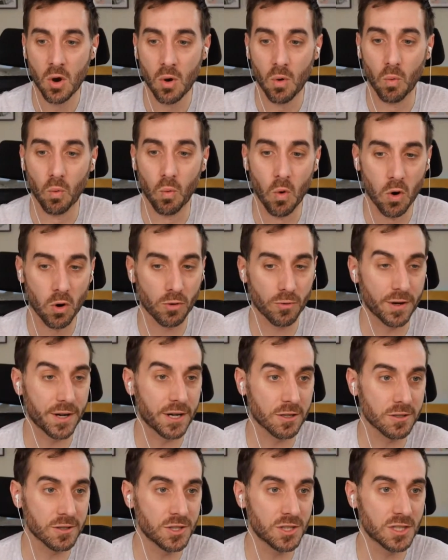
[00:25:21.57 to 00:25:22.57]

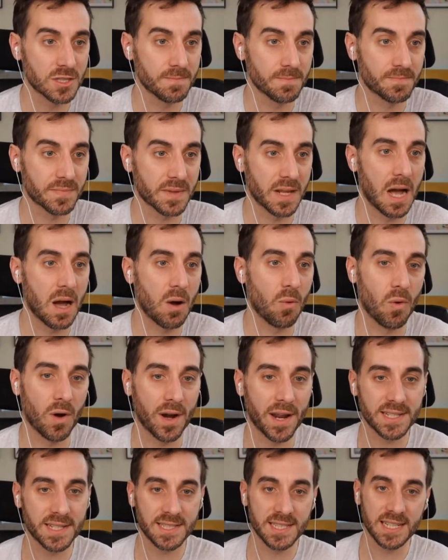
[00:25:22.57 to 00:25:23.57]
Warriors,
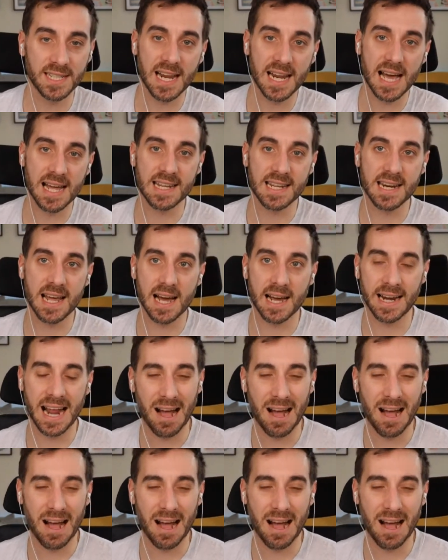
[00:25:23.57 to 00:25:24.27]
118.99.